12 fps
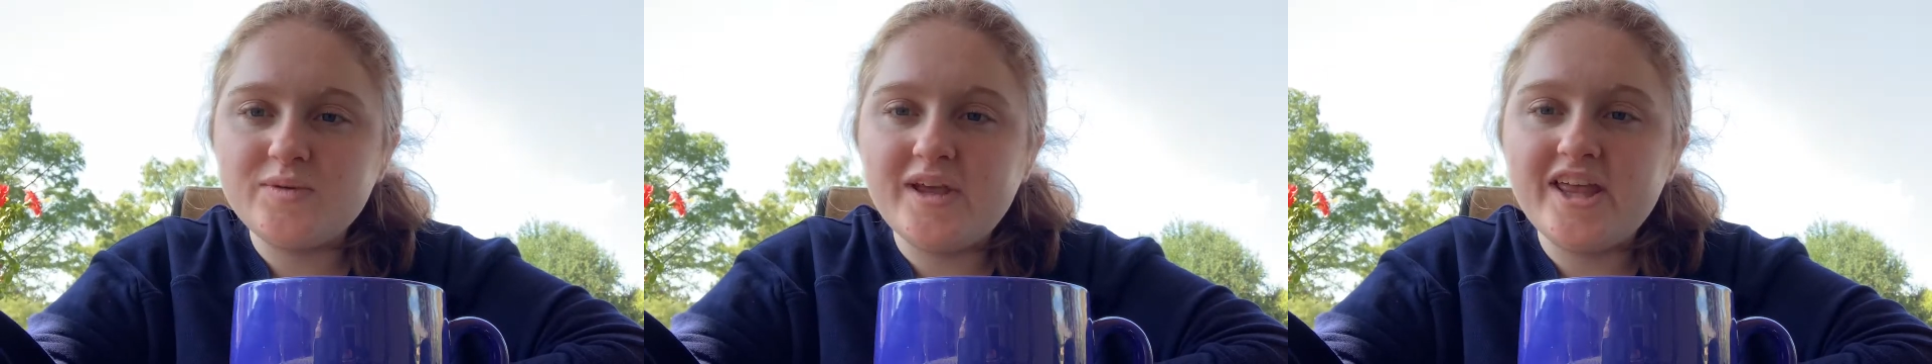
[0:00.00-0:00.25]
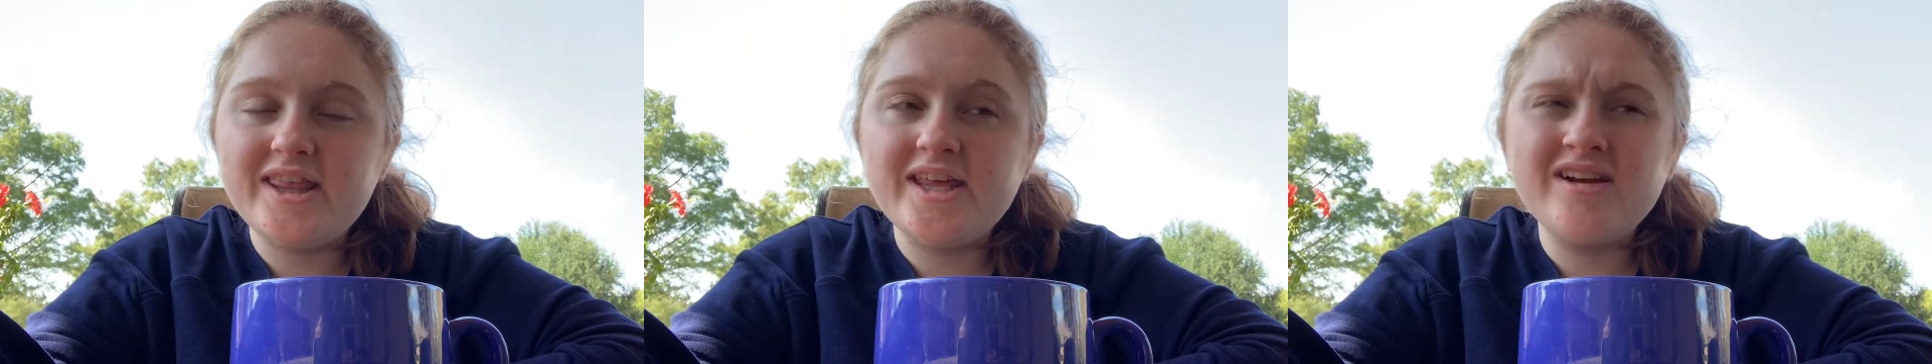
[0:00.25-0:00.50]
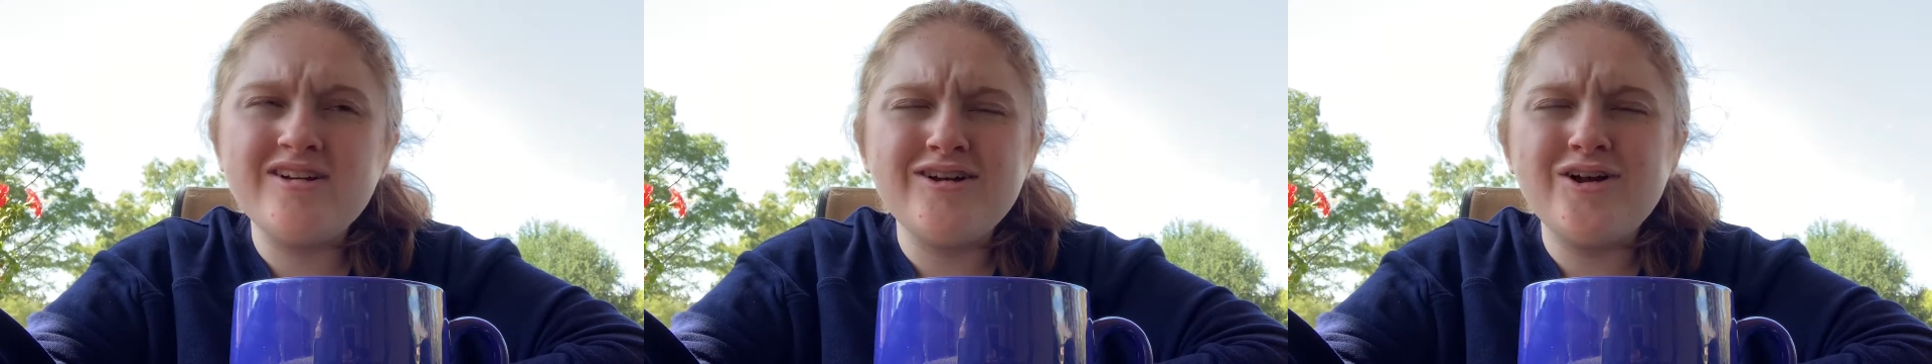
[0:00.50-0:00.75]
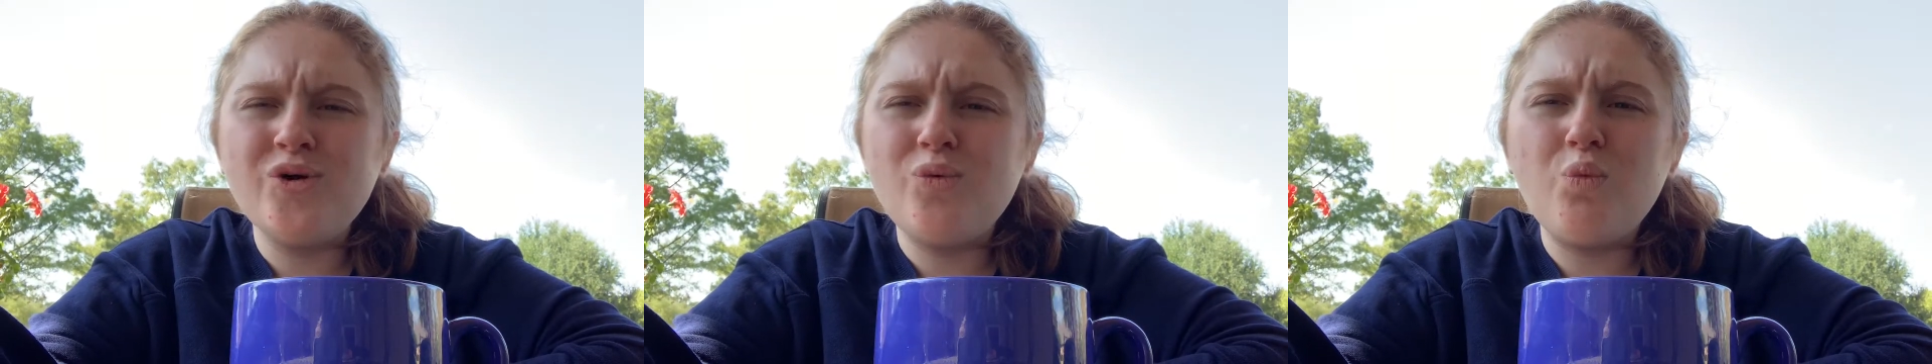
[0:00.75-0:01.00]
with
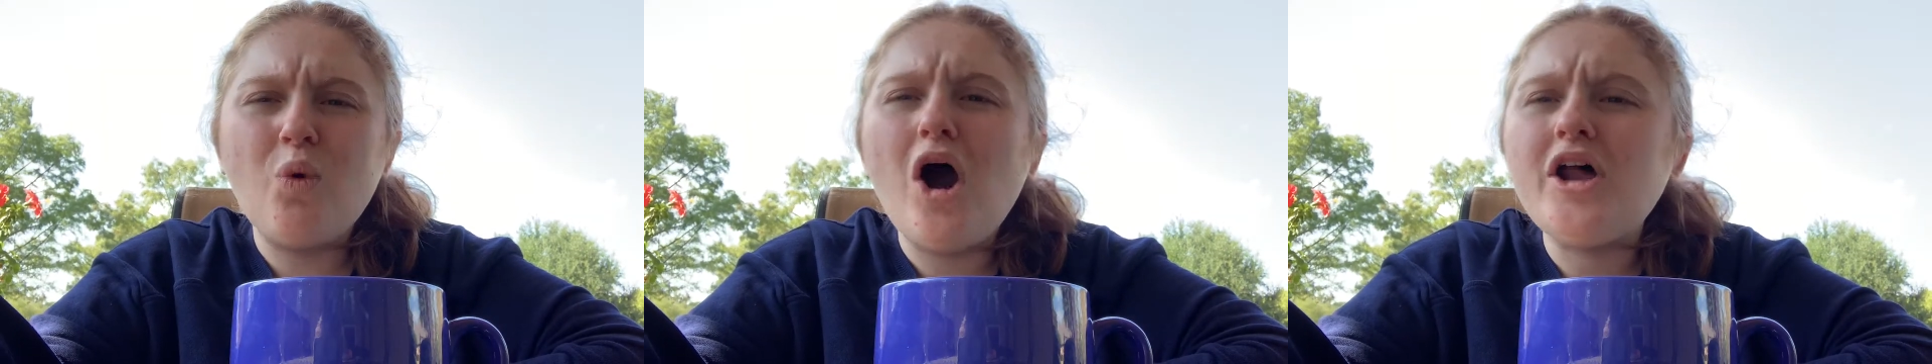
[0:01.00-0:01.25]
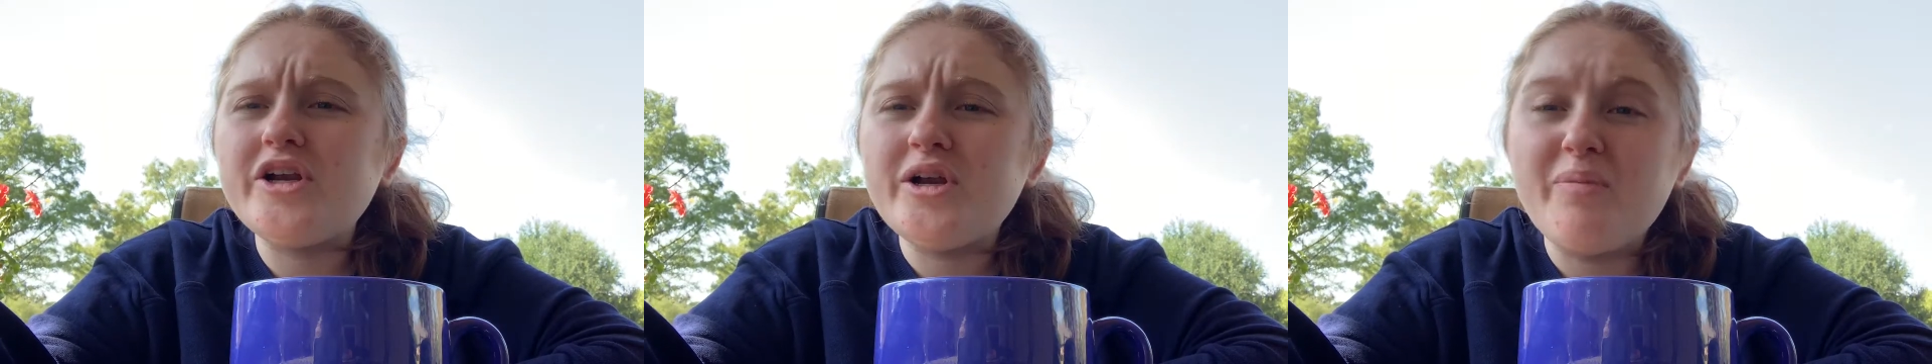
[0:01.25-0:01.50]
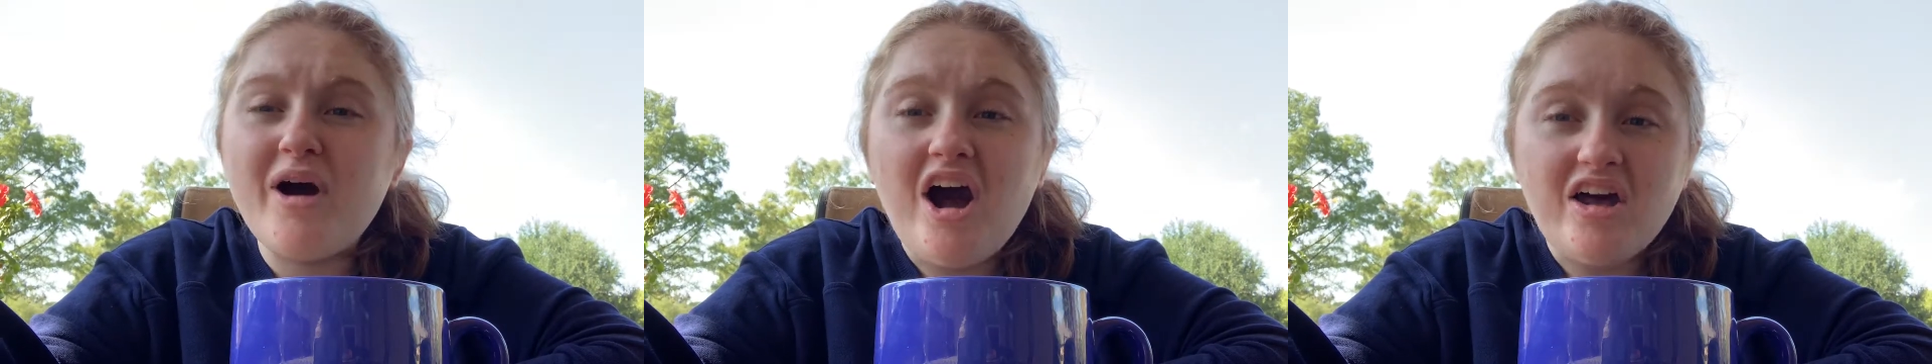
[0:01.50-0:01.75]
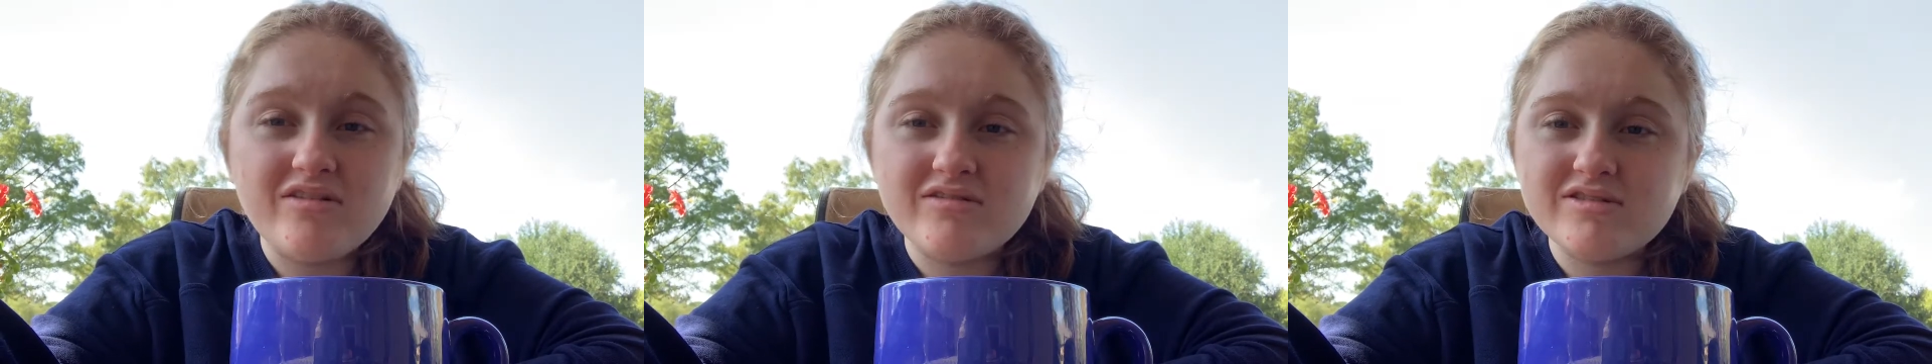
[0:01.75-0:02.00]
water
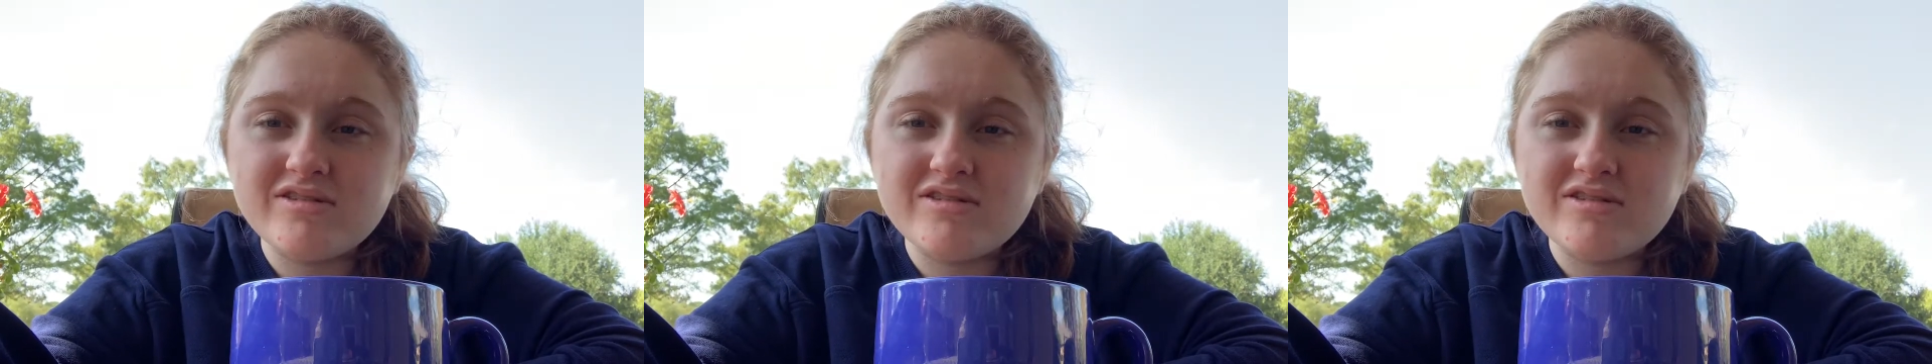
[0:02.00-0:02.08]
bottles.